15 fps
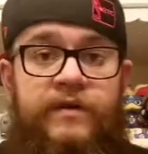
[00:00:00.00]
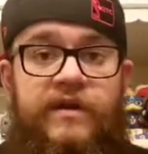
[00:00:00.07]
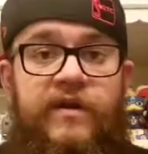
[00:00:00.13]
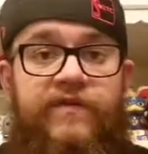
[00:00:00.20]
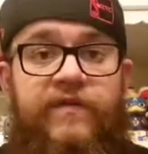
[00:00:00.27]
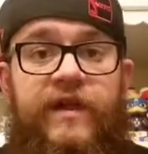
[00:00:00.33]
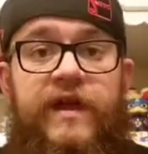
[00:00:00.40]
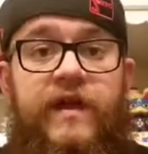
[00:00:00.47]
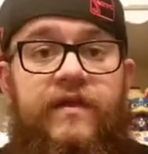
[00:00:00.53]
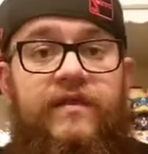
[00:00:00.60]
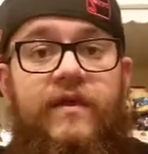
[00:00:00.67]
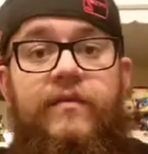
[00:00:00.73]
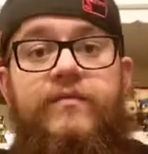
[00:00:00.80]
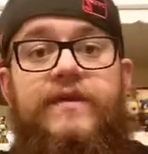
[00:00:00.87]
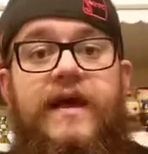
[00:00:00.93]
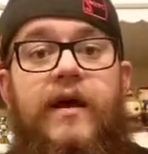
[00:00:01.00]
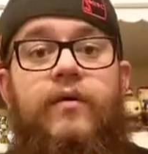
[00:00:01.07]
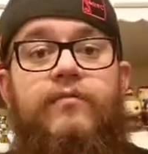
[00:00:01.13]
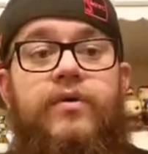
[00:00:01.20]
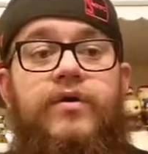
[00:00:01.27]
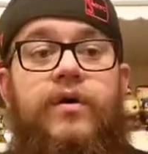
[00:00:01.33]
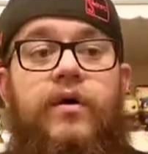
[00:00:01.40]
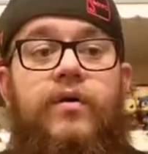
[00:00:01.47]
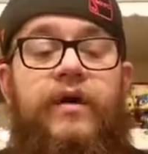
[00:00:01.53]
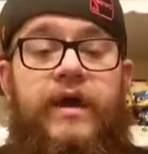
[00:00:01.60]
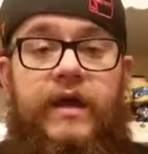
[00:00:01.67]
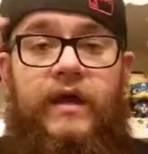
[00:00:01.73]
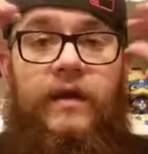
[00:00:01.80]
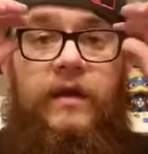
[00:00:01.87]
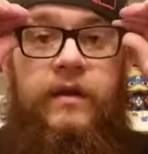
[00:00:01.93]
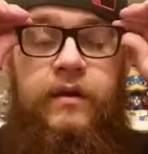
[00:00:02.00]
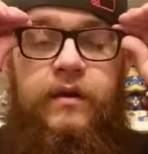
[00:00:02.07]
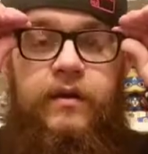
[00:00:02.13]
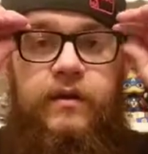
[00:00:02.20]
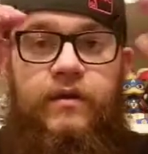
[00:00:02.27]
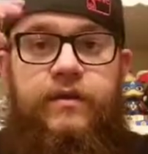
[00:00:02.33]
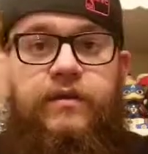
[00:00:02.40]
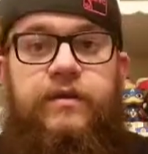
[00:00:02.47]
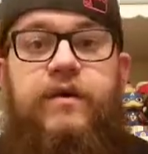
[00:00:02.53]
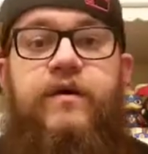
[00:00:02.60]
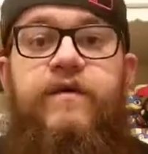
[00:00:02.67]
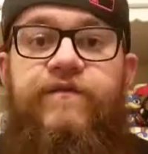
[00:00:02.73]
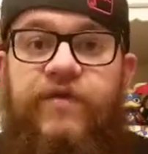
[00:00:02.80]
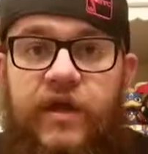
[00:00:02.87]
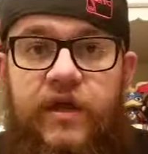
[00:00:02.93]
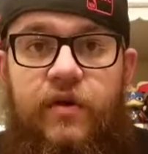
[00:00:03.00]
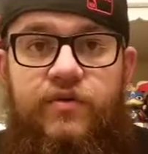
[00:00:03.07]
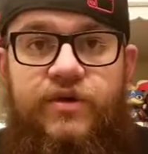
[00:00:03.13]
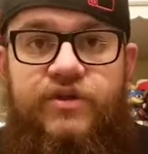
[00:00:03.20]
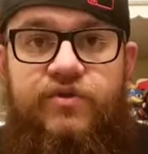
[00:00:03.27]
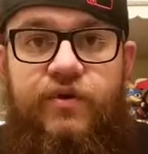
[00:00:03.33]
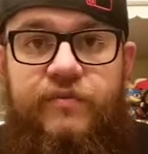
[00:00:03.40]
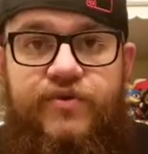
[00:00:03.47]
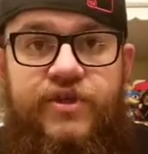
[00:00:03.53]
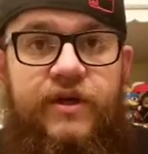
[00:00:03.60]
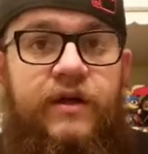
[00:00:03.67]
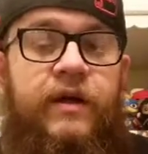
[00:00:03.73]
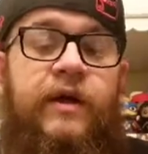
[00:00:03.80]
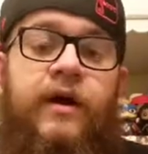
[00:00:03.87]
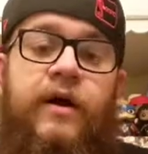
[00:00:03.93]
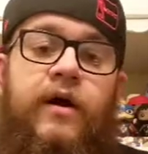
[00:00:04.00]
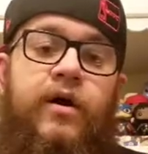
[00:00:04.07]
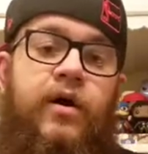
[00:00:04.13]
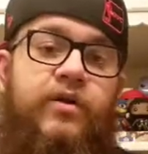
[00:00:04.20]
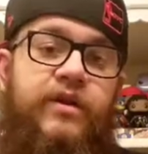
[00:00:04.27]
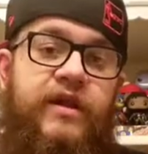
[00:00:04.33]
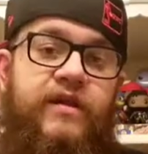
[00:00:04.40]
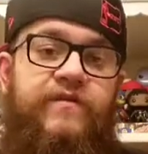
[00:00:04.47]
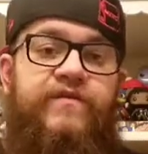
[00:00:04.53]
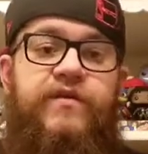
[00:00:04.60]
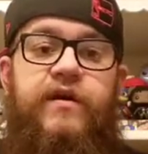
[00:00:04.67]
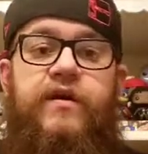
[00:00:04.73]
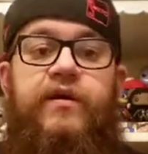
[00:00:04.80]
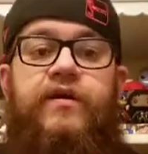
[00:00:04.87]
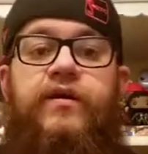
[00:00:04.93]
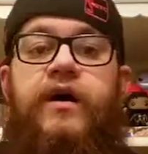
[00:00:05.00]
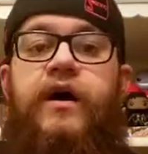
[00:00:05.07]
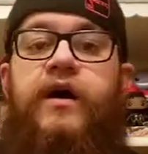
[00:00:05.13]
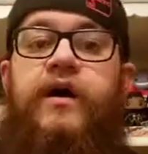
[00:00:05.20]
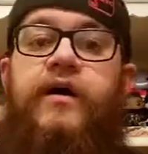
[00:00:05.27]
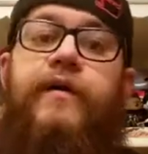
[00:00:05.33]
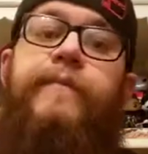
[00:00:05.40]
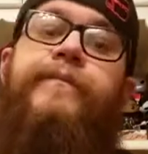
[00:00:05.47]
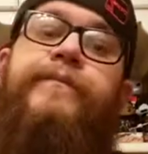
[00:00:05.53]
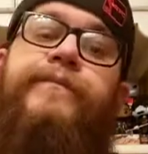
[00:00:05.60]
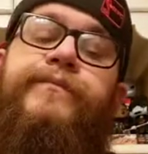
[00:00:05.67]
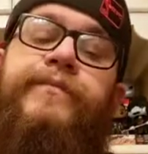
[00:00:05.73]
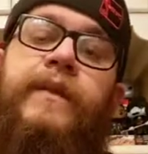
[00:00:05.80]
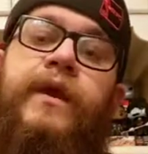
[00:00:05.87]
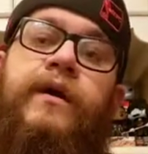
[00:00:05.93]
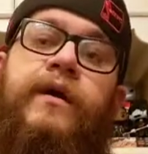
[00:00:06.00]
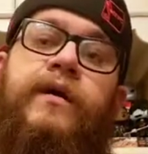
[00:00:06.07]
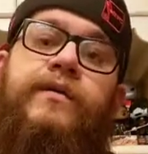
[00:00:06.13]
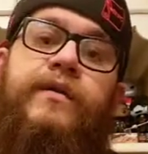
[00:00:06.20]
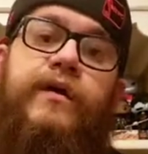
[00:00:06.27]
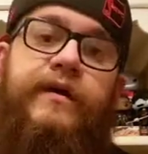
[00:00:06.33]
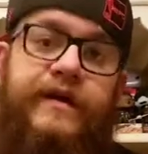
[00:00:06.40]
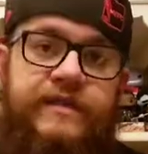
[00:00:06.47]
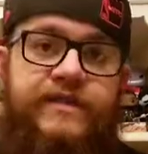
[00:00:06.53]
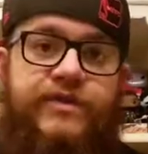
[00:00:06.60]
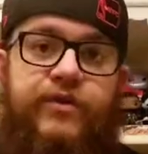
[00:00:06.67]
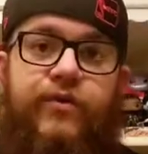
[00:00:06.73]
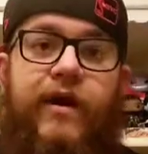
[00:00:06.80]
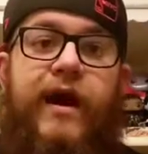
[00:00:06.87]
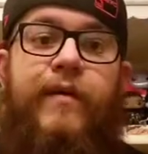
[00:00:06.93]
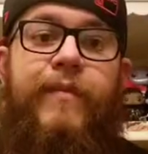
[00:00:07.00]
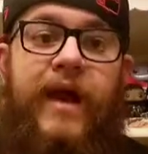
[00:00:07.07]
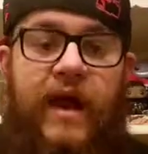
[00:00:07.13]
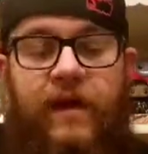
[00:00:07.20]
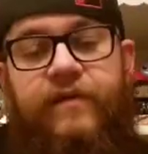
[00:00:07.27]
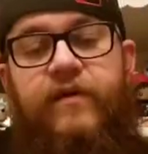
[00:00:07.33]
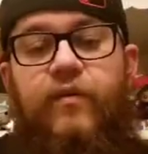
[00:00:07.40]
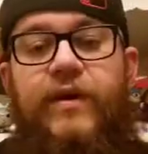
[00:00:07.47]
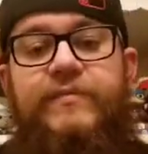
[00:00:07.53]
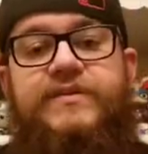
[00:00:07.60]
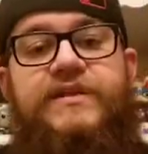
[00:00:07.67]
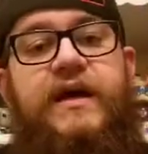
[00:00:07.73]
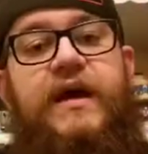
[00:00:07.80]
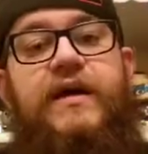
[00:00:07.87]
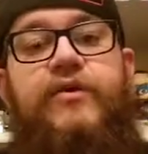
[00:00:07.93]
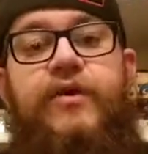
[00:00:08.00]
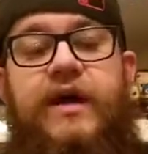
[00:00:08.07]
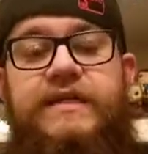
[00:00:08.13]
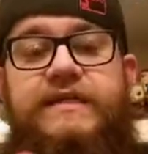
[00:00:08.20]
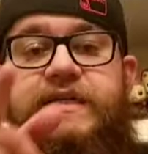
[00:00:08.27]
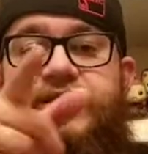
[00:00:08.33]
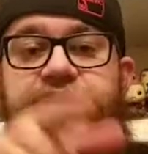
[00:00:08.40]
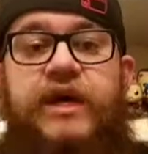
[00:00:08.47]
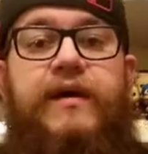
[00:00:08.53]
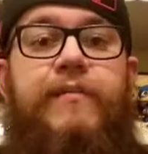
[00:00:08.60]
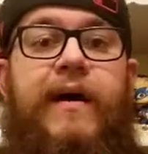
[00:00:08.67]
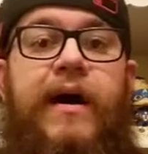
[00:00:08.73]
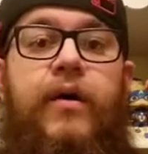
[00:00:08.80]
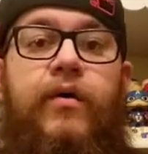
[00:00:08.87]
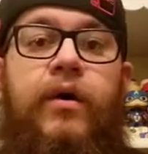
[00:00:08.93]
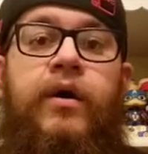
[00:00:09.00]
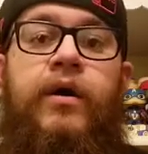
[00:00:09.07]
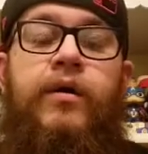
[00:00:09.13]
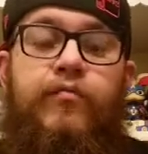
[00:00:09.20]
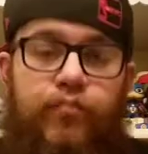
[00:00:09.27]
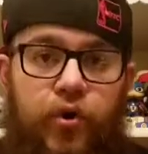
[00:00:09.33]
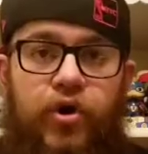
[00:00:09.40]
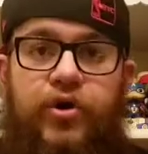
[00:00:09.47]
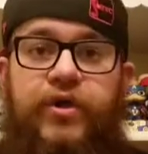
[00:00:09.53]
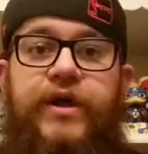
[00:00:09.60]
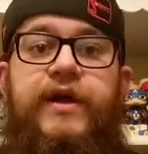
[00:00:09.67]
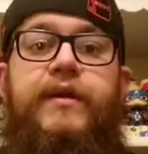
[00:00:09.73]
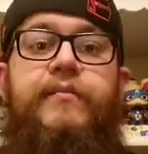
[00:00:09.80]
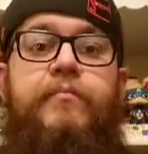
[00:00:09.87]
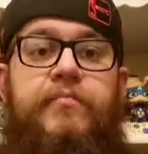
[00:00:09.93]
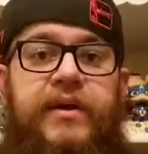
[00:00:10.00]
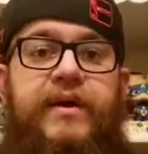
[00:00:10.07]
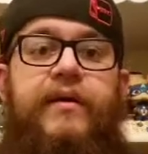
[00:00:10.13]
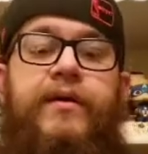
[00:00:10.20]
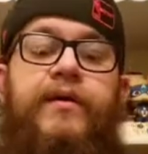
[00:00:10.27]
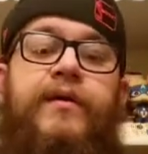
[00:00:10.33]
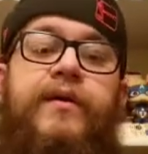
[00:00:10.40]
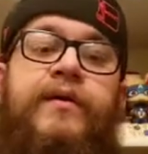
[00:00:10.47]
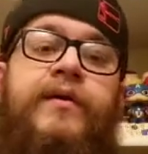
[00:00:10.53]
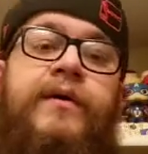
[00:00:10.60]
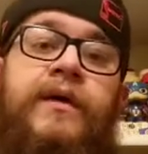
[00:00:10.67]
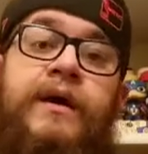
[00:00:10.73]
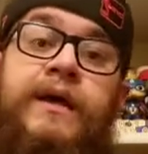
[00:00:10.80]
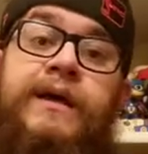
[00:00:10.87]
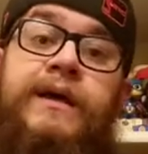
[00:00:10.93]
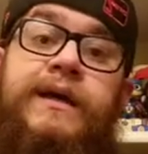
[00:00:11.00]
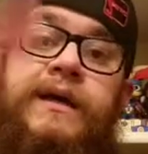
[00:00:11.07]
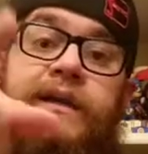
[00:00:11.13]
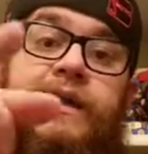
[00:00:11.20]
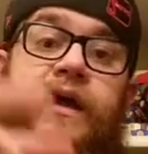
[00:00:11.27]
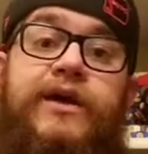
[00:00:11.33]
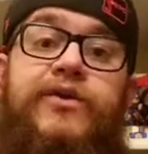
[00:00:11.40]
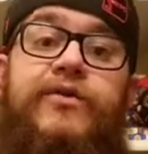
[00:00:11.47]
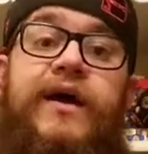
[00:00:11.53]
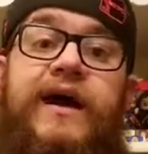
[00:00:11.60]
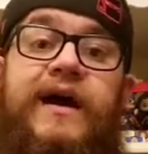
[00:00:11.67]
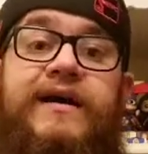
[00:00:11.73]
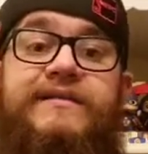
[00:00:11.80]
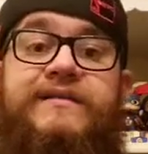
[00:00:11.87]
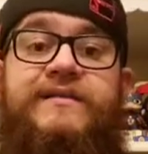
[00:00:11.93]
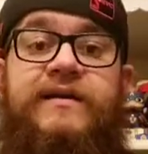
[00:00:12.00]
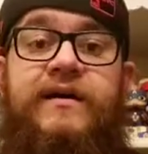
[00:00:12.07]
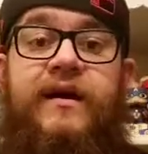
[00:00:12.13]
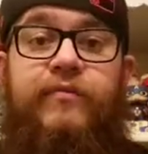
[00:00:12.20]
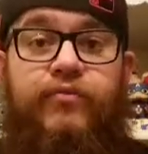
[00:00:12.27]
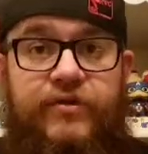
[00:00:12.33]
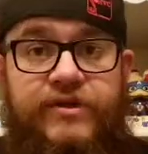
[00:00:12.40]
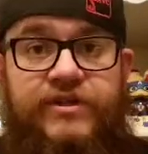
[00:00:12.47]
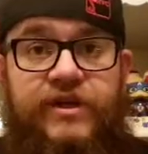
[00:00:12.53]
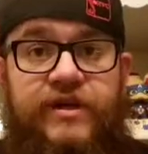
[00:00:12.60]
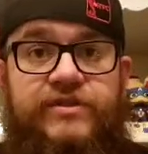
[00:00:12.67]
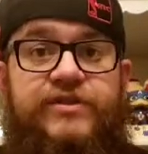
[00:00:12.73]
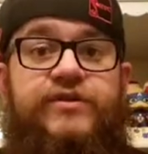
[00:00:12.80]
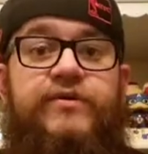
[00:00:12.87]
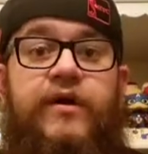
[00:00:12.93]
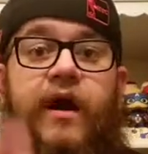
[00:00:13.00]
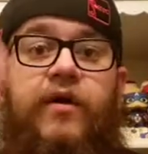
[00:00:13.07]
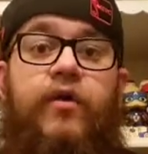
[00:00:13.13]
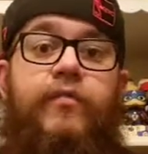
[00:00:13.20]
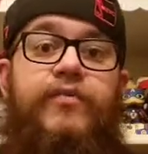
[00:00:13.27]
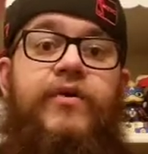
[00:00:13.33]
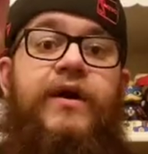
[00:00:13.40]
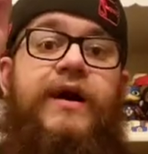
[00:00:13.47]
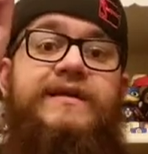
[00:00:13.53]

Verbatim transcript: definitely hit them down below in the video description. I'll leave their uh, their Instagram and their website. You guys can check them out. Brooklyn Beard Thank you guys. appreciate you. I hope you